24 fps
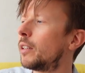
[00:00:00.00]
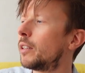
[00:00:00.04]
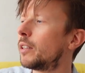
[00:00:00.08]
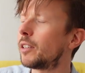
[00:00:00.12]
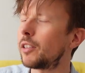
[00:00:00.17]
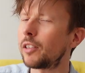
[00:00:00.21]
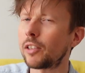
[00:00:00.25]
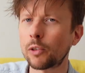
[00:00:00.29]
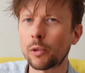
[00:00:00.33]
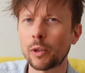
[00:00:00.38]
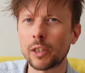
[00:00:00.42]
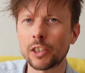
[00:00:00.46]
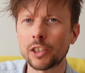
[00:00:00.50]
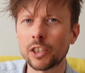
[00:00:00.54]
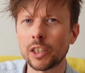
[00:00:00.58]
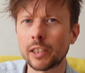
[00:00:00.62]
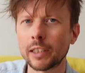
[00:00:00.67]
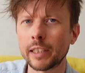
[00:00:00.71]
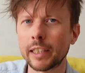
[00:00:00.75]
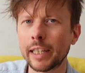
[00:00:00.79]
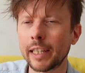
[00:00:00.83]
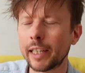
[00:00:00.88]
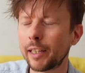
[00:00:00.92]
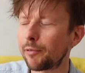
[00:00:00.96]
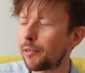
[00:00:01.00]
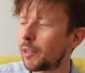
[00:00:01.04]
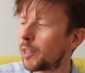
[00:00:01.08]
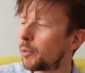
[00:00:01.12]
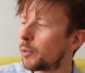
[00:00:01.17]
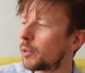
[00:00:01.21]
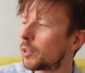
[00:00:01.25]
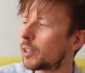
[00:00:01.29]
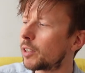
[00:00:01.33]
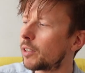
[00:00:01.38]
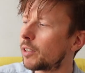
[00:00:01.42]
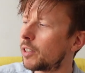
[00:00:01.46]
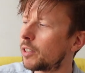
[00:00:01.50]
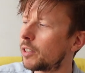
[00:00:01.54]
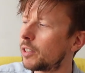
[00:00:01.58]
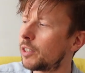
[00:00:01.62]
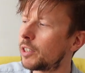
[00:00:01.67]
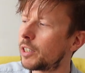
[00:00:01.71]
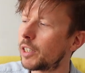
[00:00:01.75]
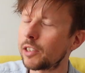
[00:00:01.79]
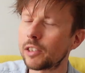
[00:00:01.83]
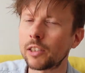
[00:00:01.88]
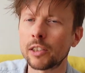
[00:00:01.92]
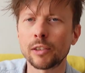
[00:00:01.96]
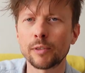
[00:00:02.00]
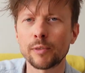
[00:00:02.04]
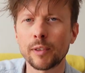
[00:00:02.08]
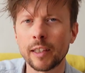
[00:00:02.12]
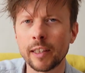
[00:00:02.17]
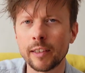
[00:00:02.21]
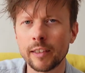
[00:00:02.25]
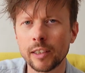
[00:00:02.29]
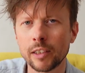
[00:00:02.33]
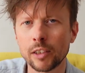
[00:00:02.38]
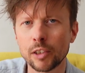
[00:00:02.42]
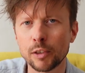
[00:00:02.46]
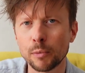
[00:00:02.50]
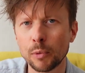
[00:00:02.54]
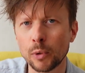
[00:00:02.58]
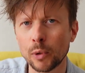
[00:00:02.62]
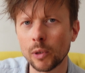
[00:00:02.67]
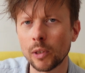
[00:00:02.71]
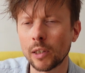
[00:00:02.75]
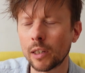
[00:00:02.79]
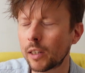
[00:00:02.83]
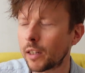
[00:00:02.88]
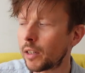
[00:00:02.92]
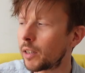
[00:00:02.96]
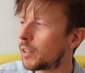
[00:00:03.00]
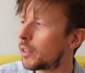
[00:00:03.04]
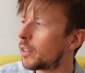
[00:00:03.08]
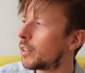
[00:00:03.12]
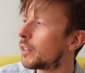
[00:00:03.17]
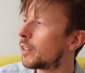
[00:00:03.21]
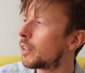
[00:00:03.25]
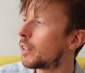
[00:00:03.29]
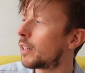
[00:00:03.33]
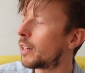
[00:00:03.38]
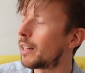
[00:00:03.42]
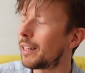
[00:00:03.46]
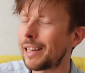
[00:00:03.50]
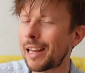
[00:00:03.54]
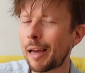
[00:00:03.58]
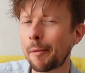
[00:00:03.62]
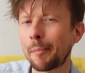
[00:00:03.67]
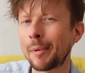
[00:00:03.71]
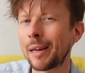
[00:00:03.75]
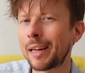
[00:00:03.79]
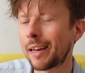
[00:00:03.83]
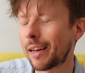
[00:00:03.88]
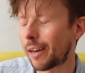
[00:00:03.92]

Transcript: This is quite chunky. If anyone's got any suggestions for anything smaller, let me